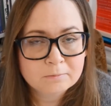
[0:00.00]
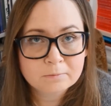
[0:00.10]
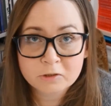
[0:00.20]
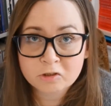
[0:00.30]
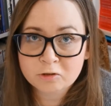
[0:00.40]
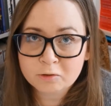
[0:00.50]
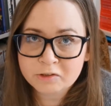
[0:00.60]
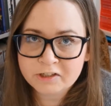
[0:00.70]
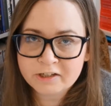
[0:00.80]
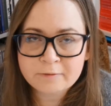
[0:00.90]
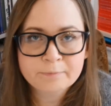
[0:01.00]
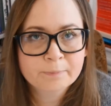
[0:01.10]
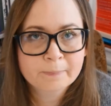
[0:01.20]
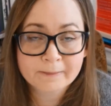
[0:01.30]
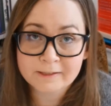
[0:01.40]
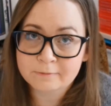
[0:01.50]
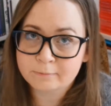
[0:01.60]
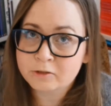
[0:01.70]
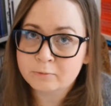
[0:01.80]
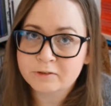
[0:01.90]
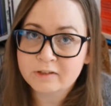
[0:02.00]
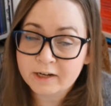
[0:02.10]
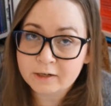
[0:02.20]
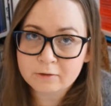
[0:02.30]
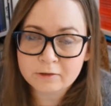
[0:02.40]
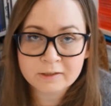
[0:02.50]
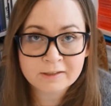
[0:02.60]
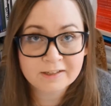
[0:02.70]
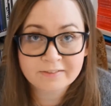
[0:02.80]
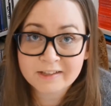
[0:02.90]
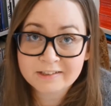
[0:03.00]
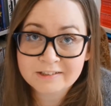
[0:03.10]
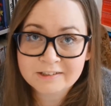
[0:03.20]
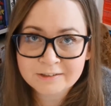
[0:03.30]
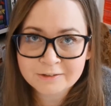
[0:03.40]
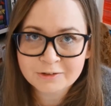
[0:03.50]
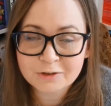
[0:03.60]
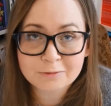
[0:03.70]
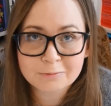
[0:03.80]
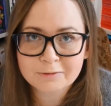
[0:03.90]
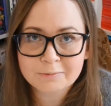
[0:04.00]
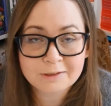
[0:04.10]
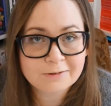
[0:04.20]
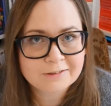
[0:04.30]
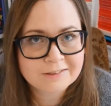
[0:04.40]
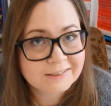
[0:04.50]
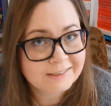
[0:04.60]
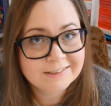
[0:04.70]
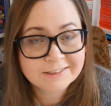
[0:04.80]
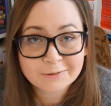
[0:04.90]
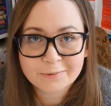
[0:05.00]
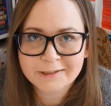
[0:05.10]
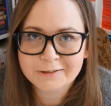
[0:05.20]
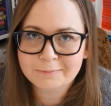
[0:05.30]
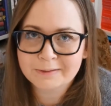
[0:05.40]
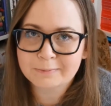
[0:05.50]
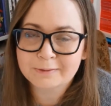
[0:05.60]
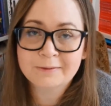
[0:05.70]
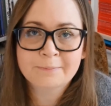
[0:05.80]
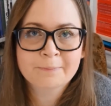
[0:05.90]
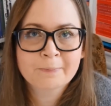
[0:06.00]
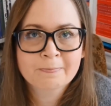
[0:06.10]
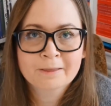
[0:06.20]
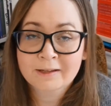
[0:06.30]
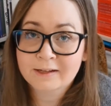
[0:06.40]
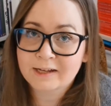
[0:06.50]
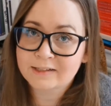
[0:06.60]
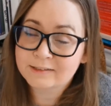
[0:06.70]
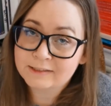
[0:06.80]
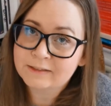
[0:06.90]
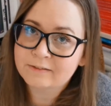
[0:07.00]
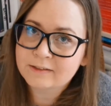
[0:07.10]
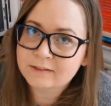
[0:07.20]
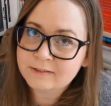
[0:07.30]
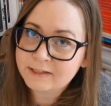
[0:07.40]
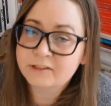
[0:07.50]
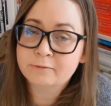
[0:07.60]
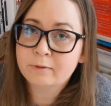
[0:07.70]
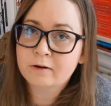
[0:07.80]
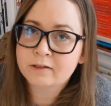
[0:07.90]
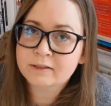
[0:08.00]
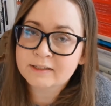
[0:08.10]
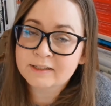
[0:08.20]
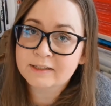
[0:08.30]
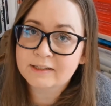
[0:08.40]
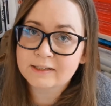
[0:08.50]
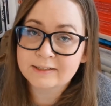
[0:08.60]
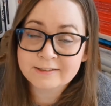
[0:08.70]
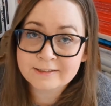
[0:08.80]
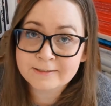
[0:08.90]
much shorter. It's much more dialogue, and that's normal because he is talking to people. As in the nature part, he